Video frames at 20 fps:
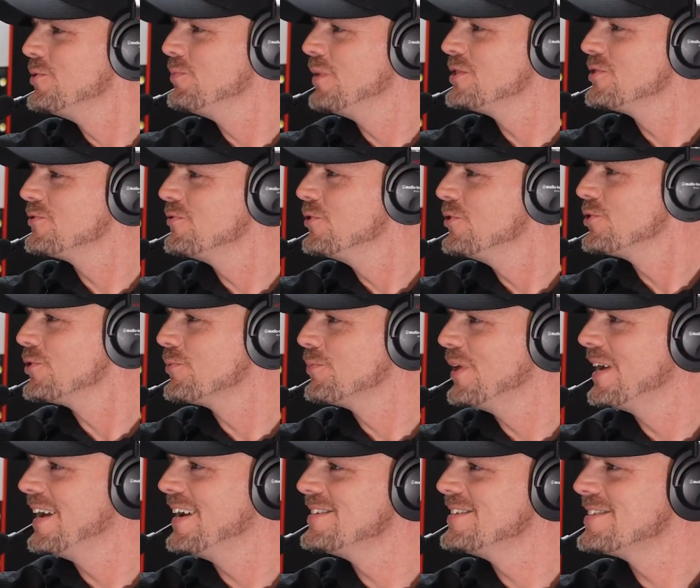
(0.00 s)
much future
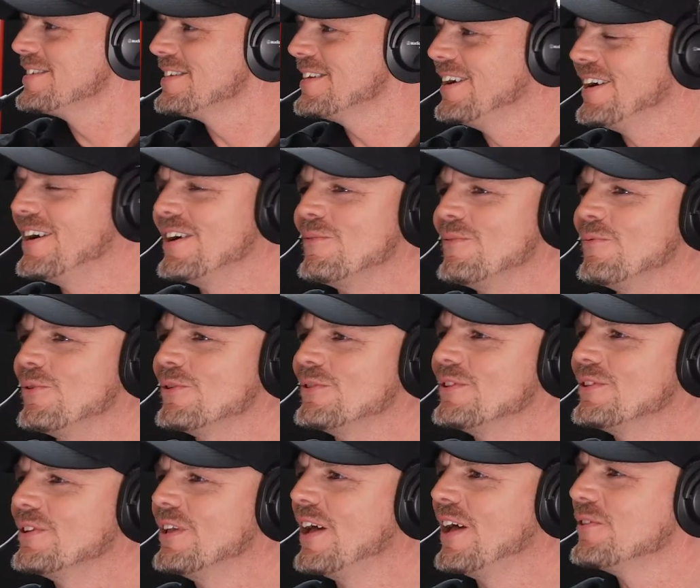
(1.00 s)
plans,
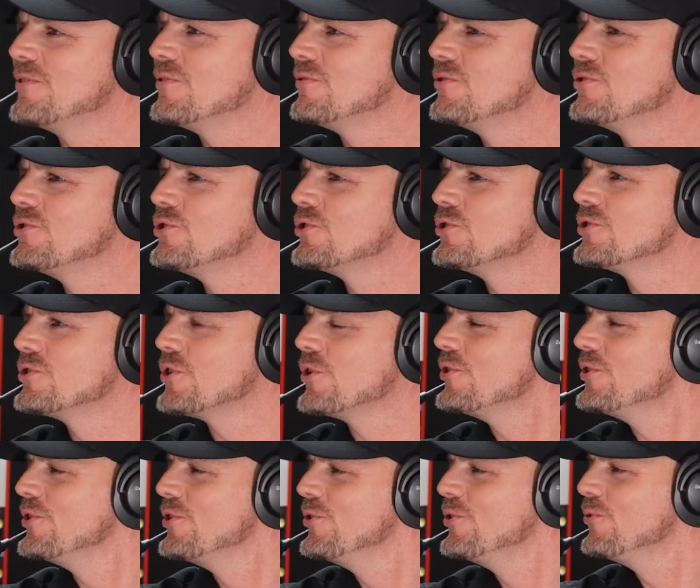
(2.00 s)
not
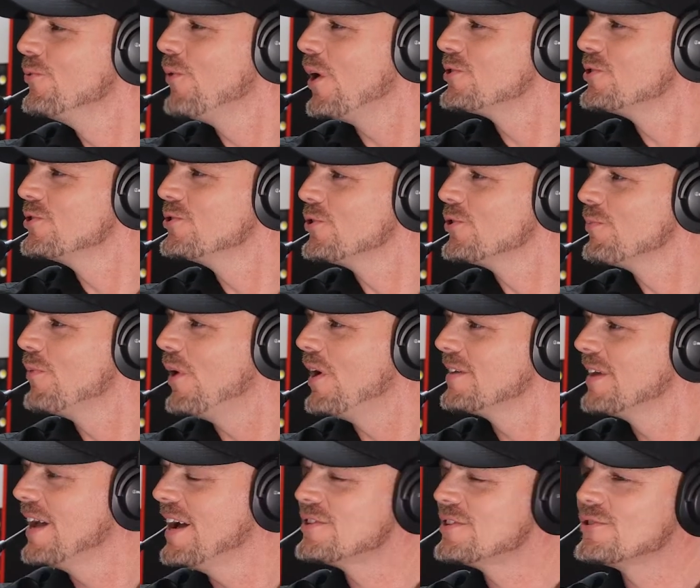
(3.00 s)
certain who watches your
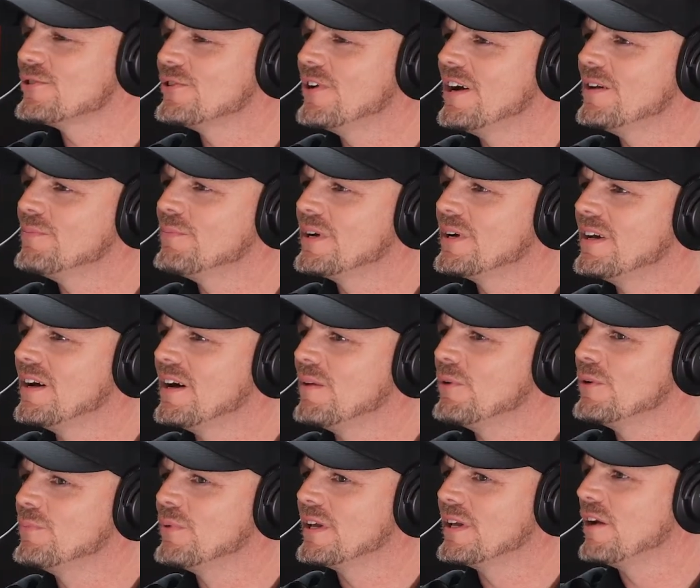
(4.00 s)
podcast or not, but
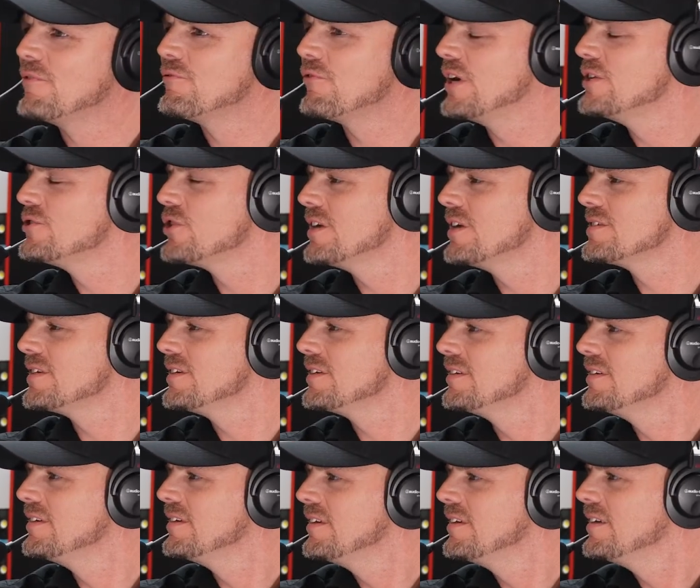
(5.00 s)
we plan on franchising.
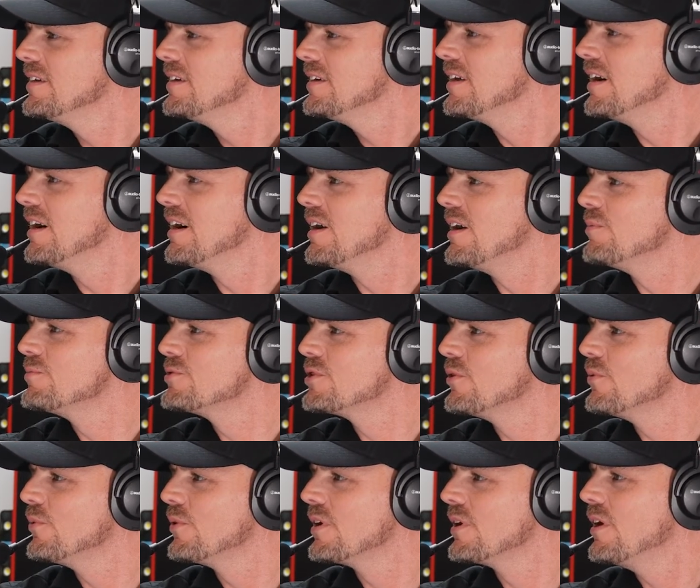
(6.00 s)

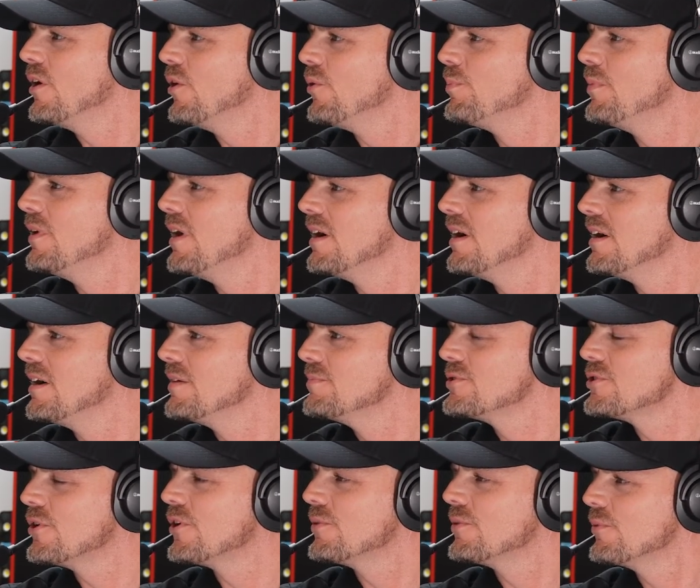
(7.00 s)
So we're going to
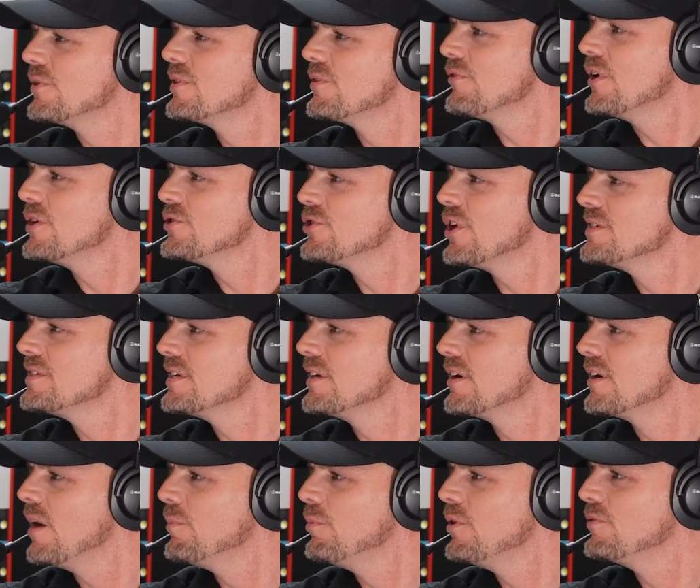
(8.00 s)
start with franchising
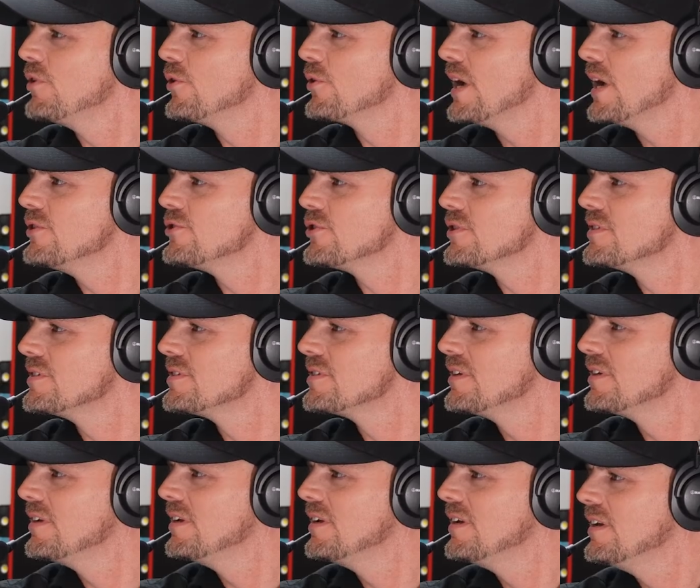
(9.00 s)
a couple of
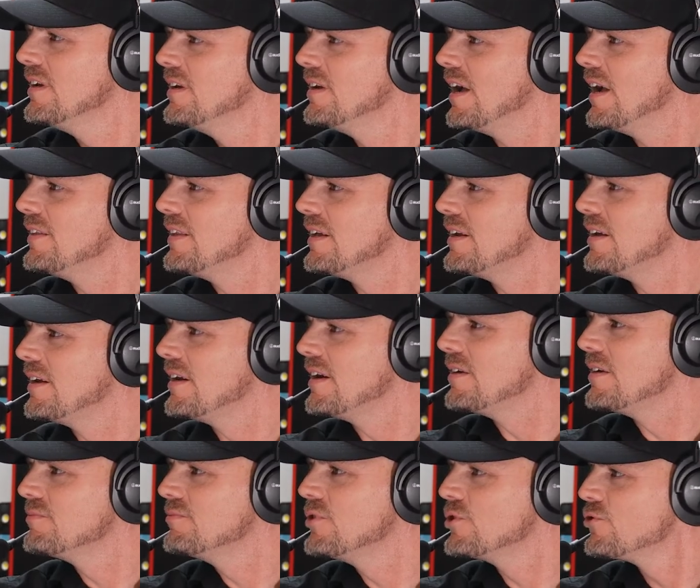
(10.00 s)
locations, and then
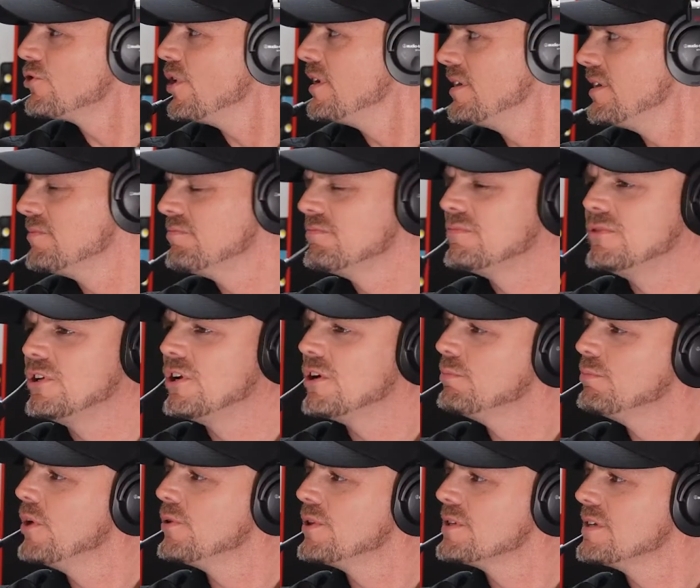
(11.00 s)
just trying to
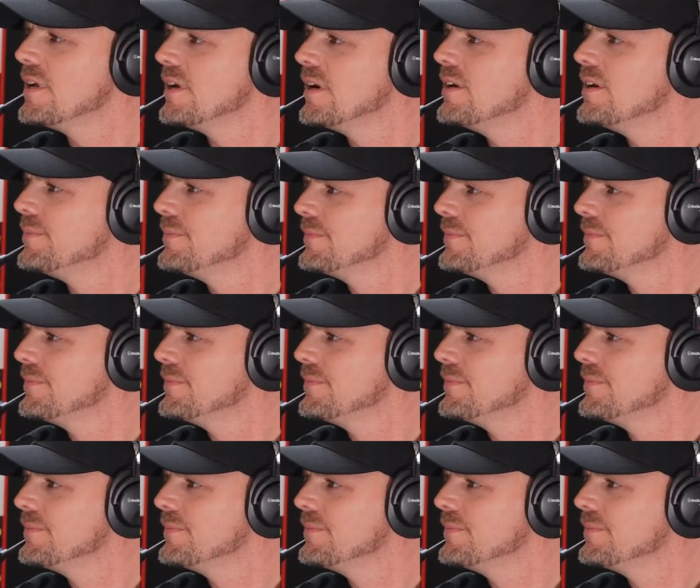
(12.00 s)
blow this thing up.